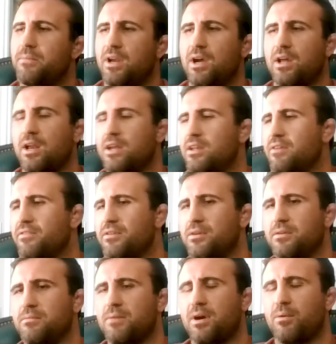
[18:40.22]
I
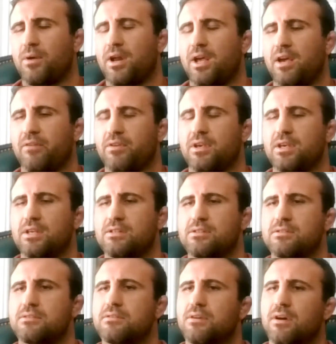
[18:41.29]
definitely want to have
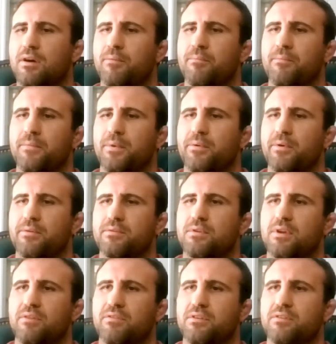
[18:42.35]
kids, or
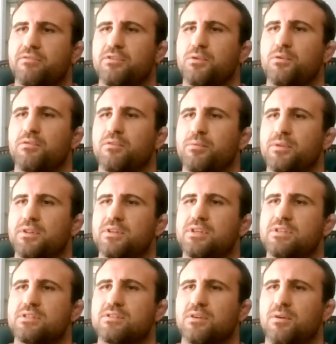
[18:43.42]
definitely a few of them at least.